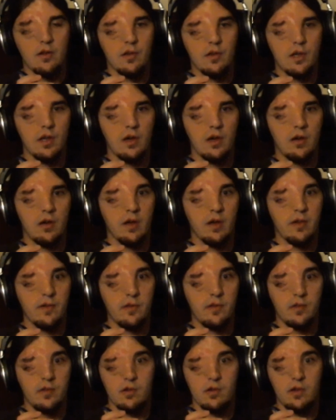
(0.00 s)
yeah, I
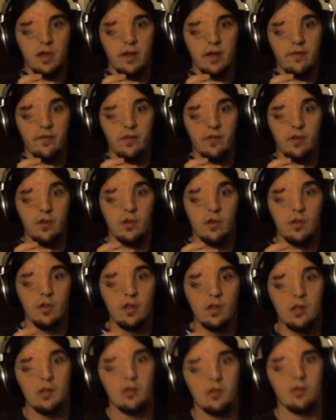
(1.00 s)
still haven't
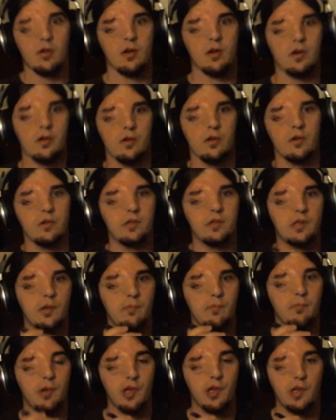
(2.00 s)
uh, hooked
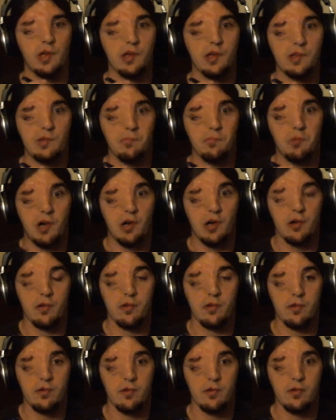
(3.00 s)
up my Xbox.
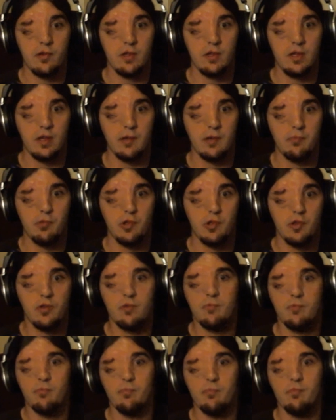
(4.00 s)
I've
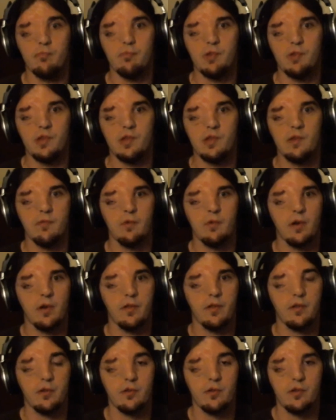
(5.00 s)
been busy with
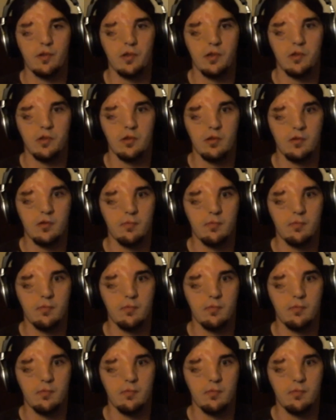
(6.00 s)
other shit.